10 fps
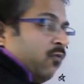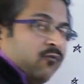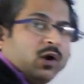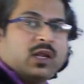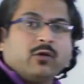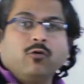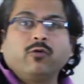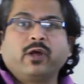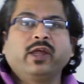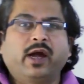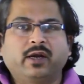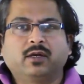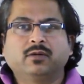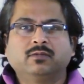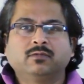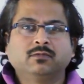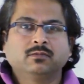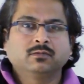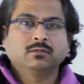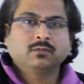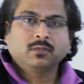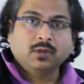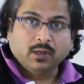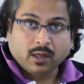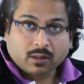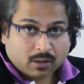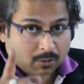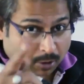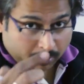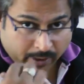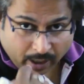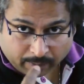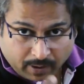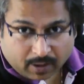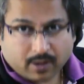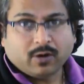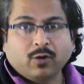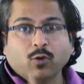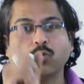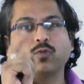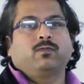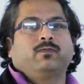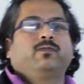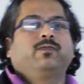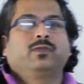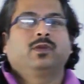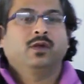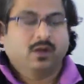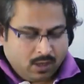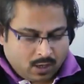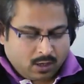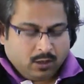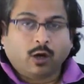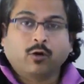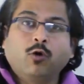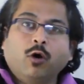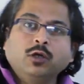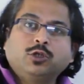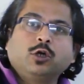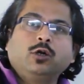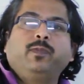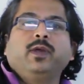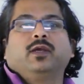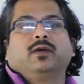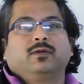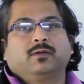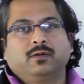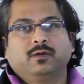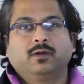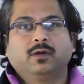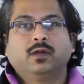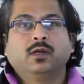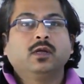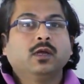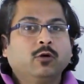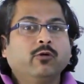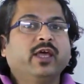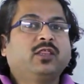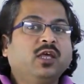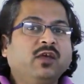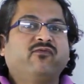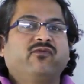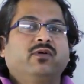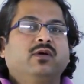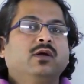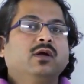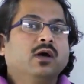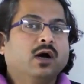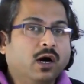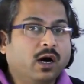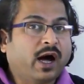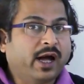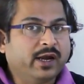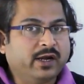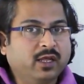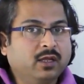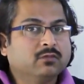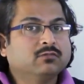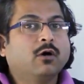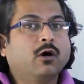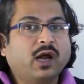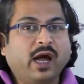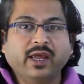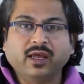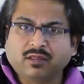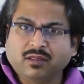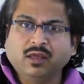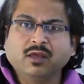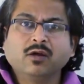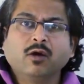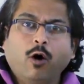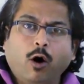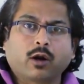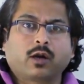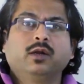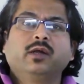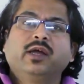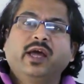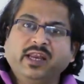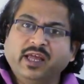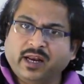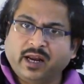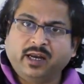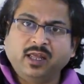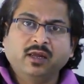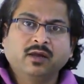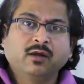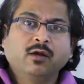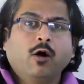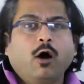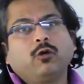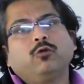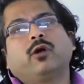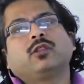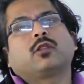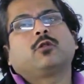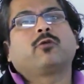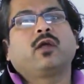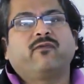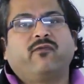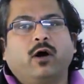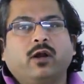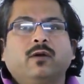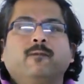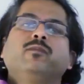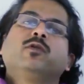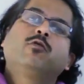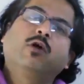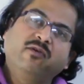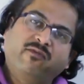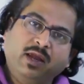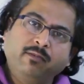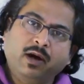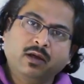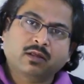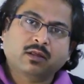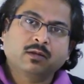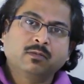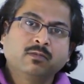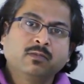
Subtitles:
What are you looking at? Yes, you are looking at me. No. Your goal should be to achieve a IIT or ISC or any NIT, or you are just looking for qualifying marks.